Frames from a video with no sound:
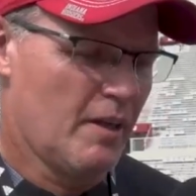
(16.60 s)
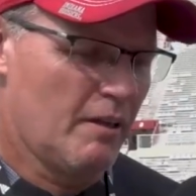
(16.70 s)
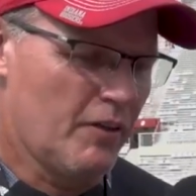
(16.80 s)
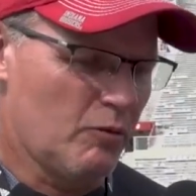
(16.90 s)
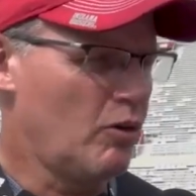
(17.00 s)

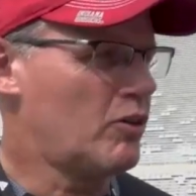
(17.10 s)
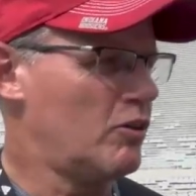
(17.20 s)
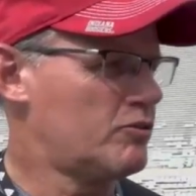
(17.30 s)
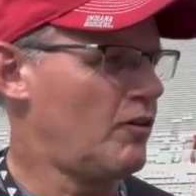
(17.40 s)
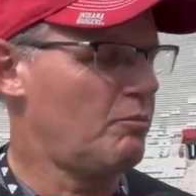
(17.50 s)
Very well
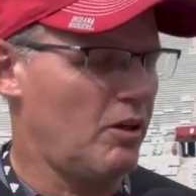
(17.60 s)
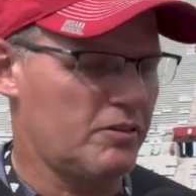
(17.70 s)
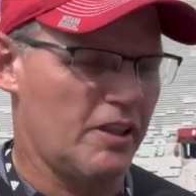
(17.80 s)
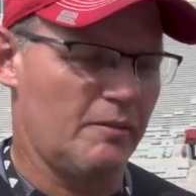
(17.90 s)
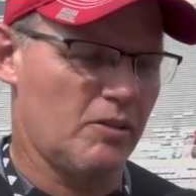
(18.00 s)
coached football
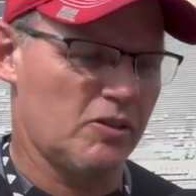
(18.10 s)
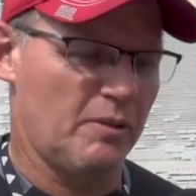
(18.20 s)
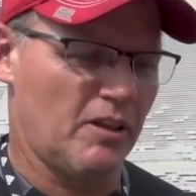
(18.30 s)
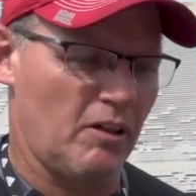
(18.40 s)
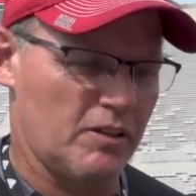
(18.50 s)
team. Coach
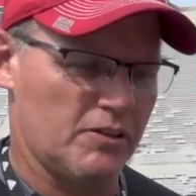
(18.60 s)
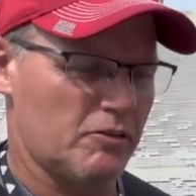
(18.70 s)
Mendenhall does